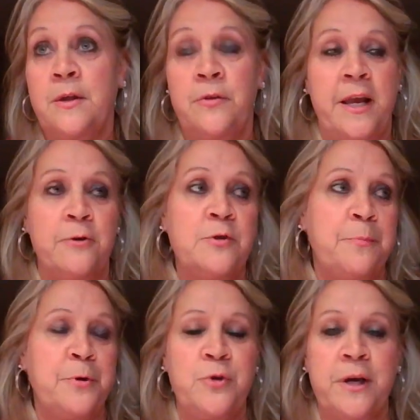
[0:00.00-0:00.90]
here's a
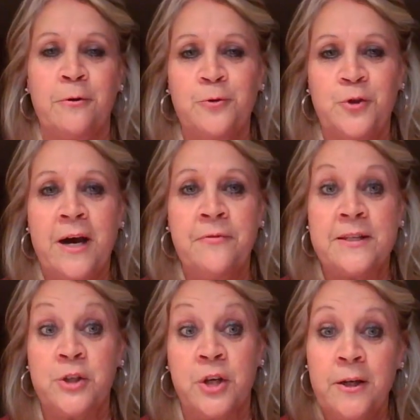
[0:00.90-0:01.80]
particular child
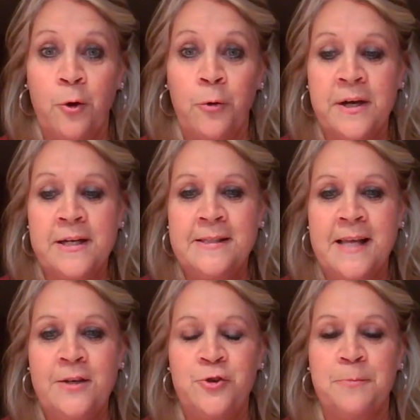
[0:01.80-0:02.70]
that's good at
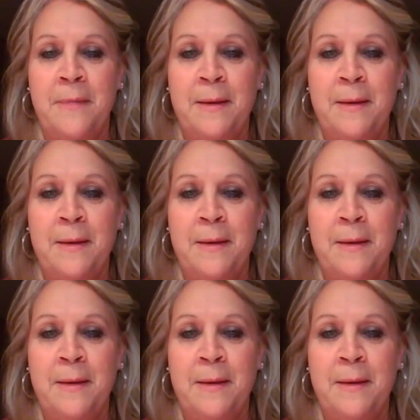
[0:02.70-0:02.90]
organization.